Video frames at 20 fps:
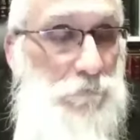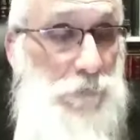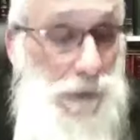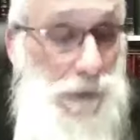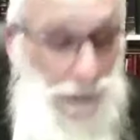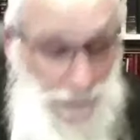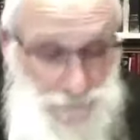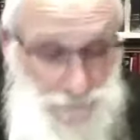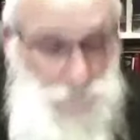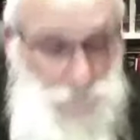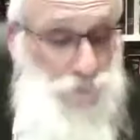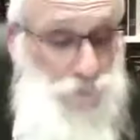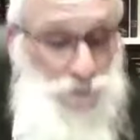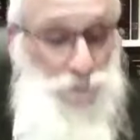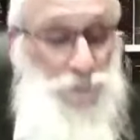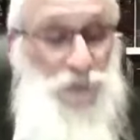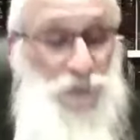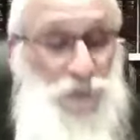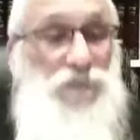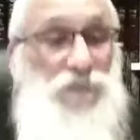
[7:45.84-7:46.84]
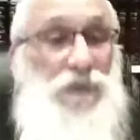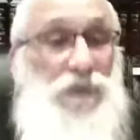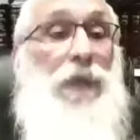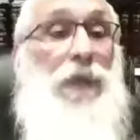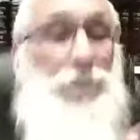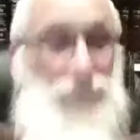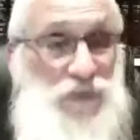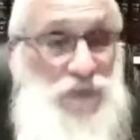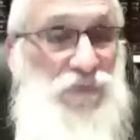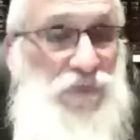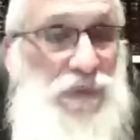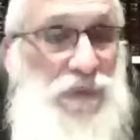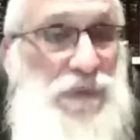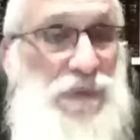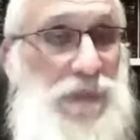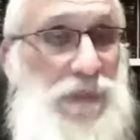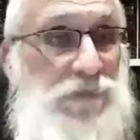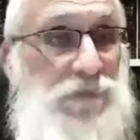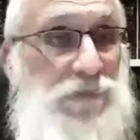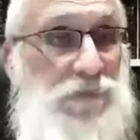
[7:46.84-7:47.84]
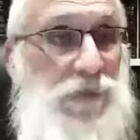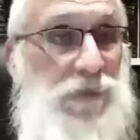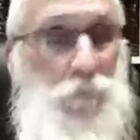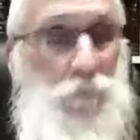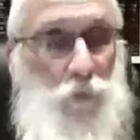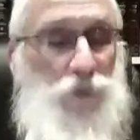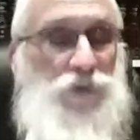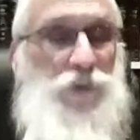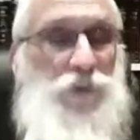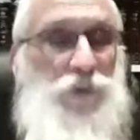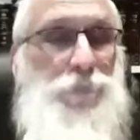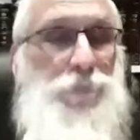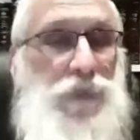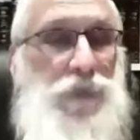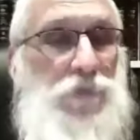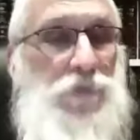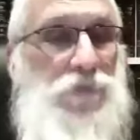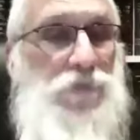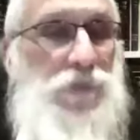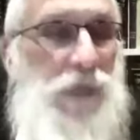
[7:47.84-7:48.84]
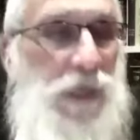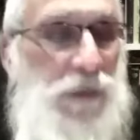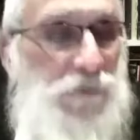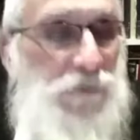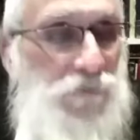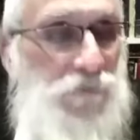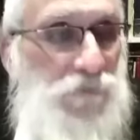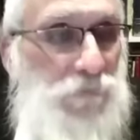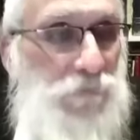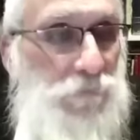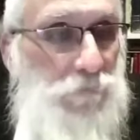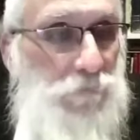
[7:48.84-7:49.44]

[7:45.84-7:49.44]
Idol worshiping, you're saying I'm disconnected. I'm worshiping other gods.